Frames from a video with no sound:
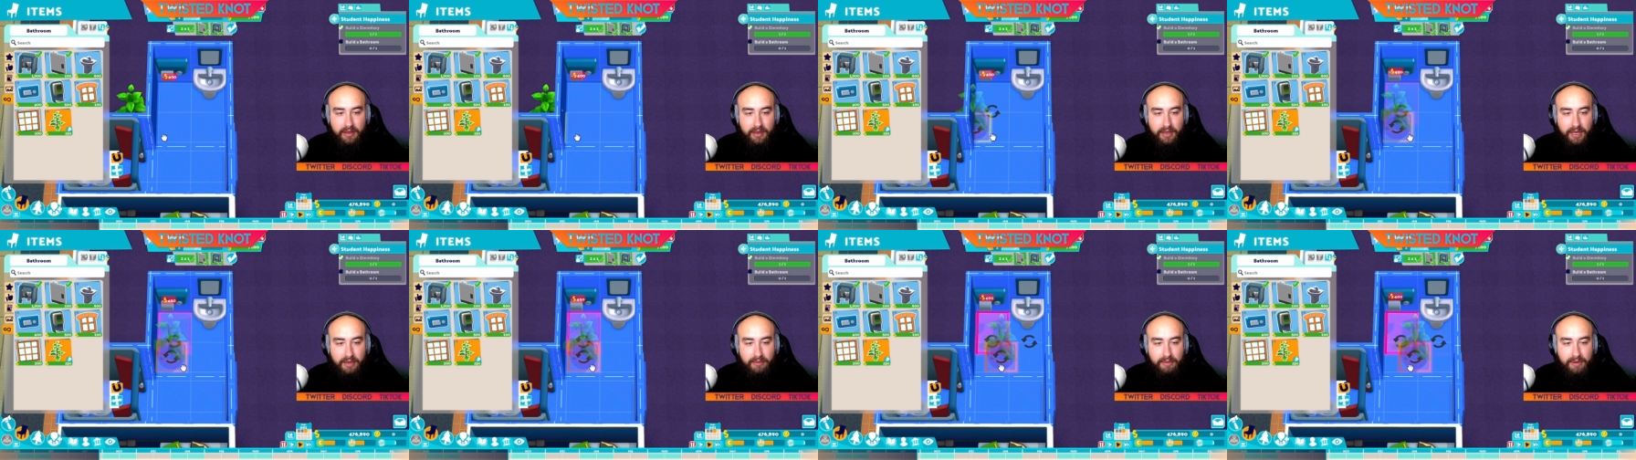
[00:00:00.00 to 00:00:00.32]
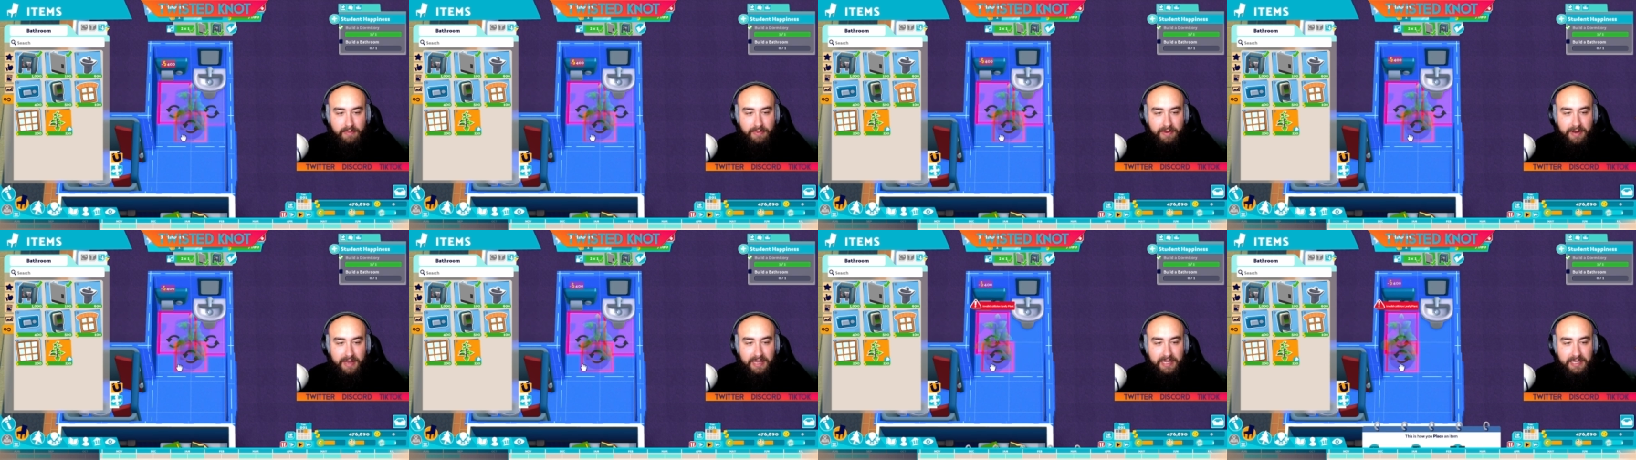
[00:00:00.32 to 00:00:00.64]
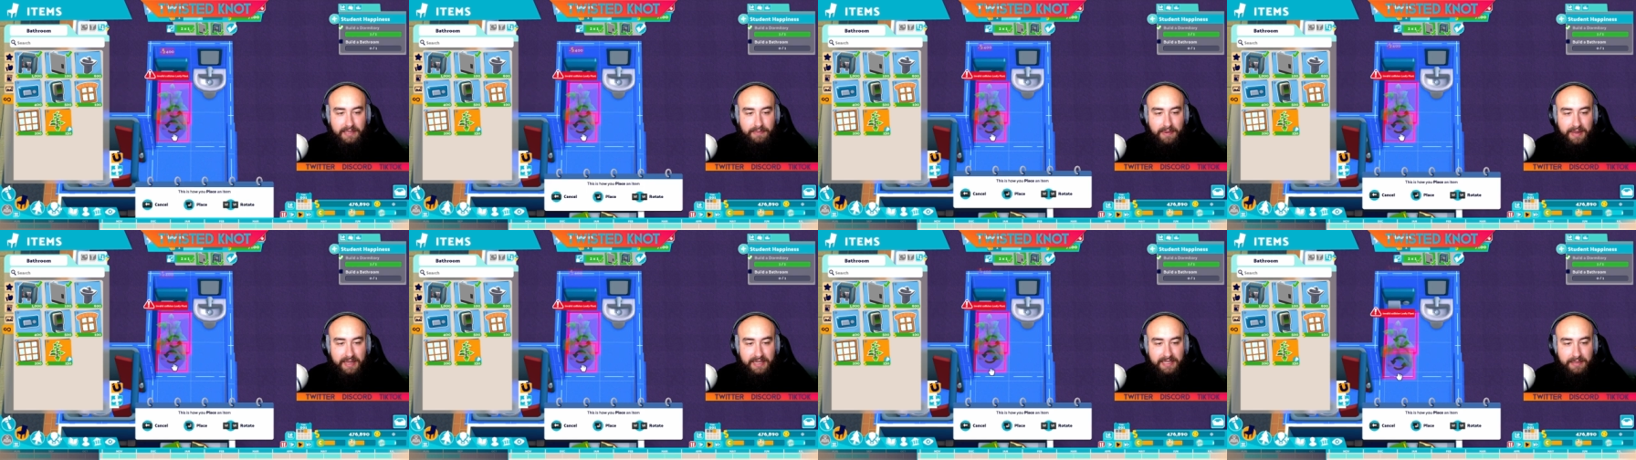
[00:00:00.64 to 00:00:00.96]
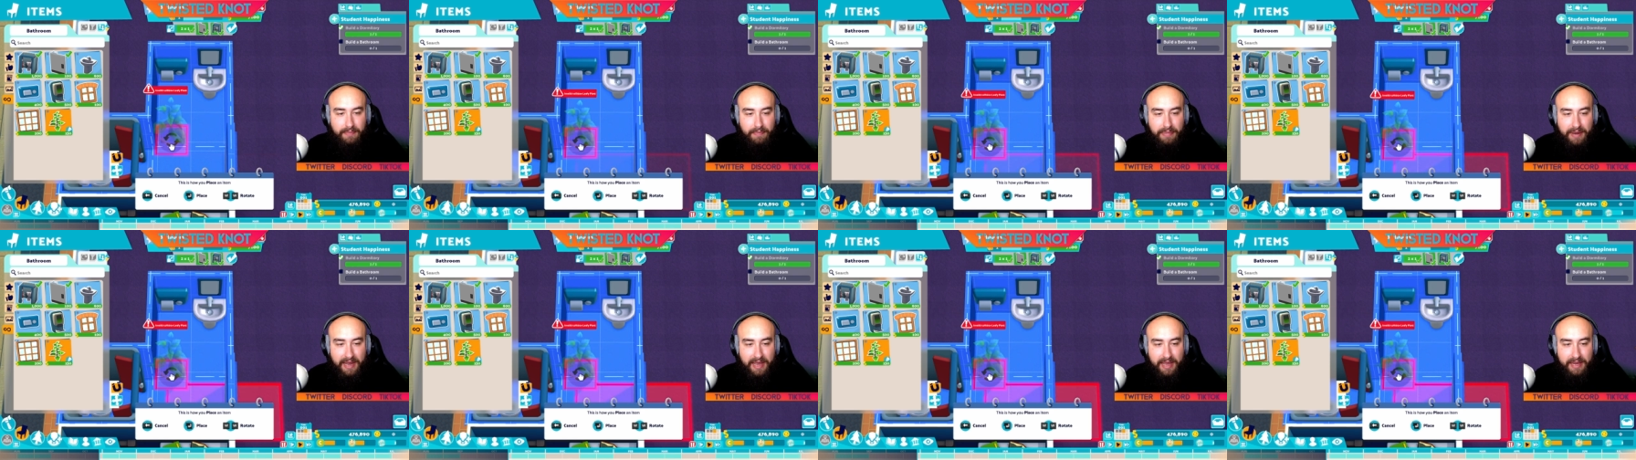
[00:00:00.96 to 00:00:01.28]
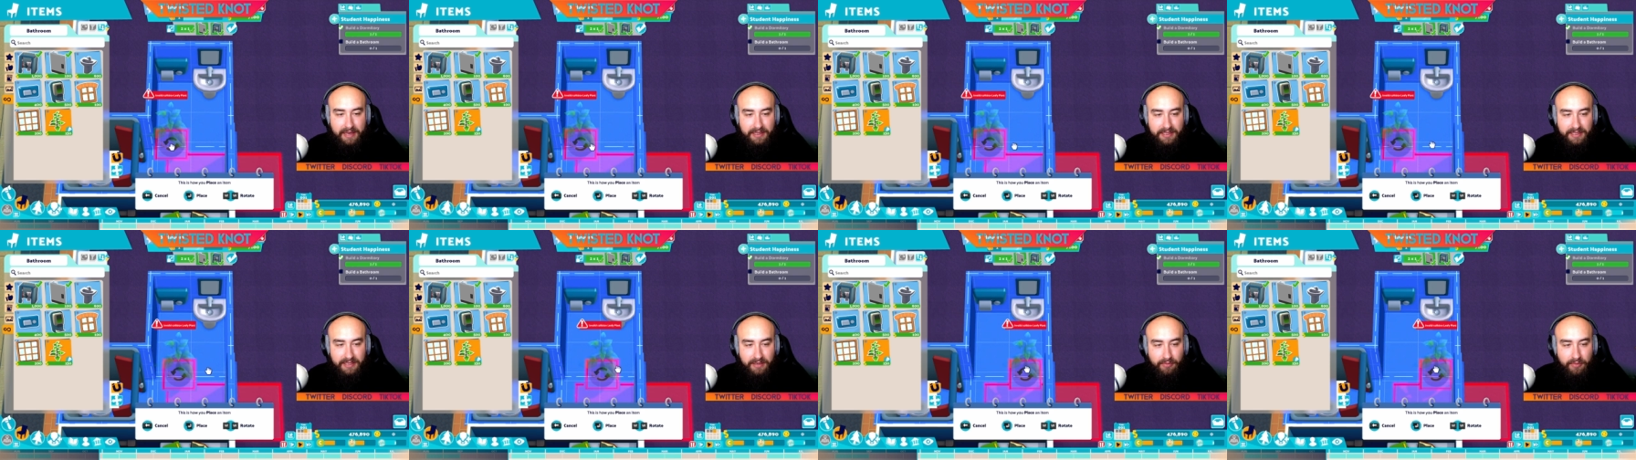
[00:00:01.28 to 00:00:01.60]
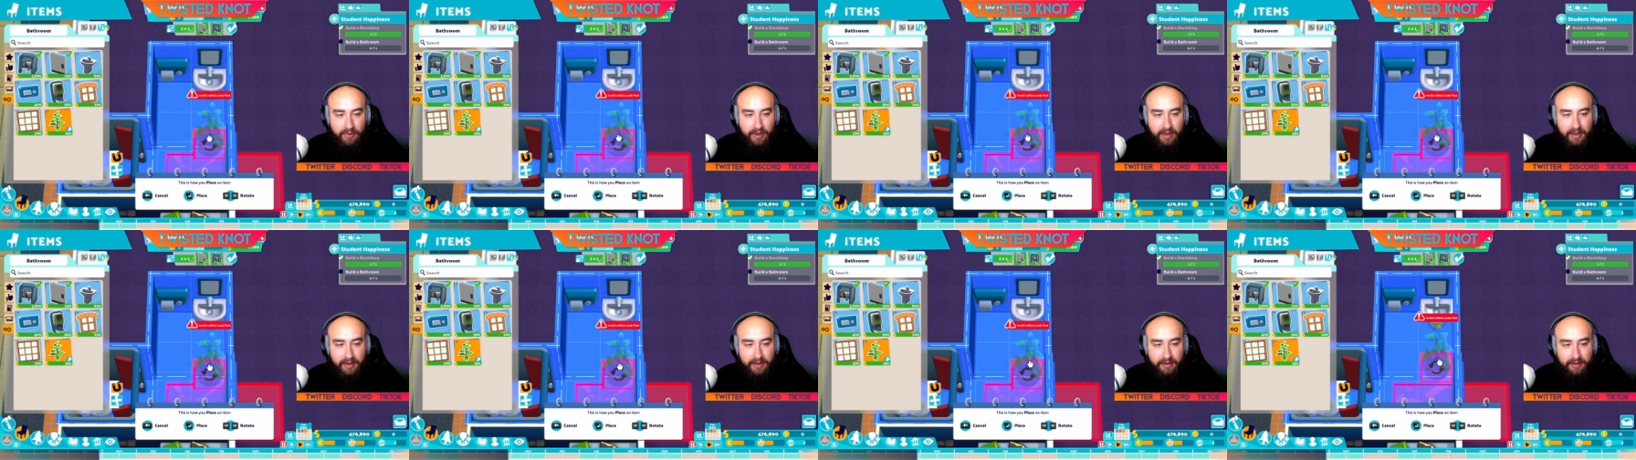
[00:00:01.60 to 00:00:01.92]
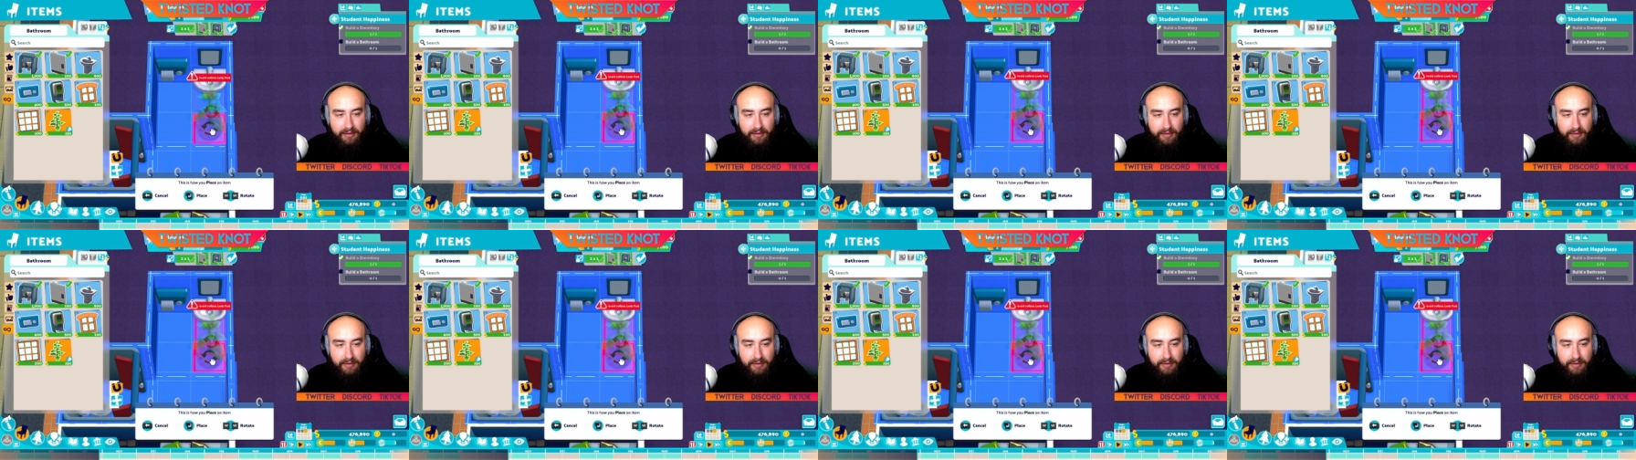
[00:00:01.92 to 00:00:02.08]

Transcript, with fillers: Can we please place a plant somewhere?